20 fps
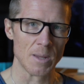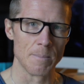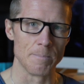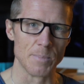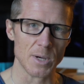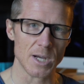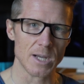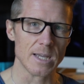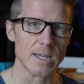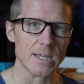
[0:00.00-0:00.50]

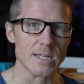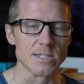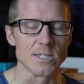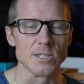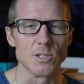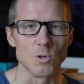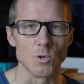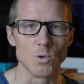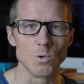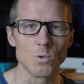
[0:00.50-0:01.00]
But it's
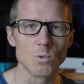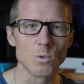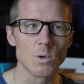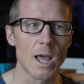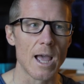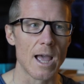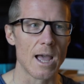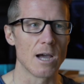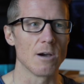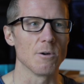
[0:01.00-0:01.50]
an
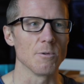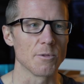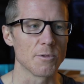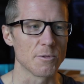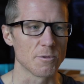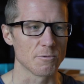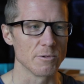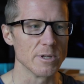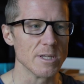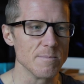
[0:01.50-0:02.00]
all-out
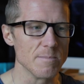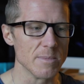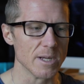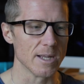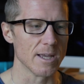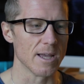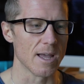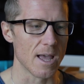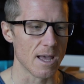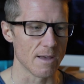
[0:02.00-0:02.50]

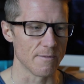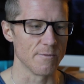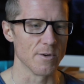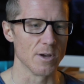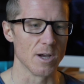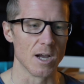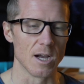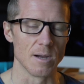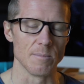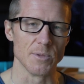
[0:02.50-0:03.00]
3-minute
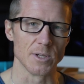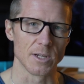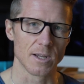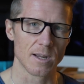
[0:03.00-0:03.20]
effort up the